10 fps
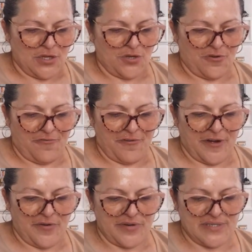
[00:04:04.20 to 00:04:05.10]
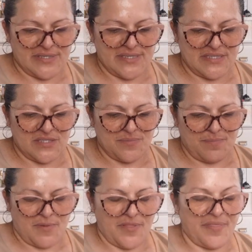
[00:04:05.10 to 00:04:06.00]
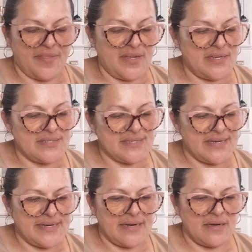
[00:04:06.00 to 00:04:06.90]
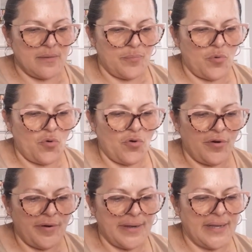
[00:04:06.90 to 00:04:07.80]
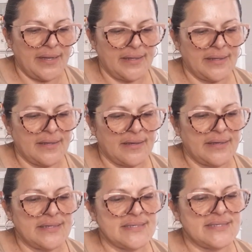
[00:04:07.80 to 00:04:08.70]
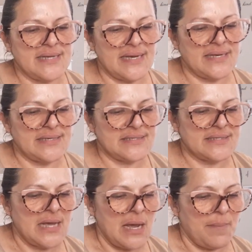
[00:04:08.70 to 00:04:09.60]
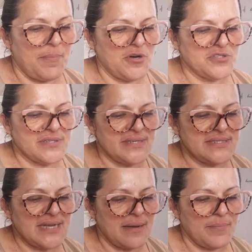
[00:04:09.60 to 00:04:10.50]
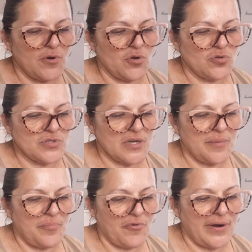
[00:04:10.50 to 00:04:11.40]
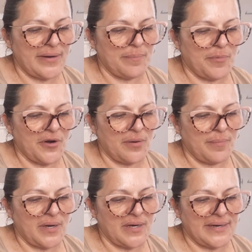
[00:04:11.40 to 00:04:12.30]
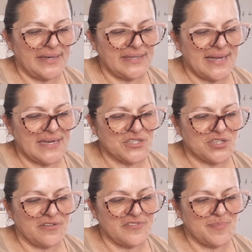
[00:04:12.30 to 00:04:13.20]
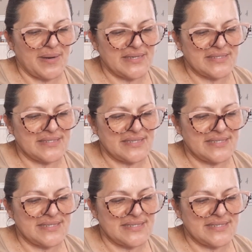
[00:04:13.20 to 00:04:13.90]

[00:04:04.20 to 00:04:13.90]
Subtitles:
Your fragrance this month is Nanette Lapore, and it says bursting top notes, a bright bergamot, a dash of spicy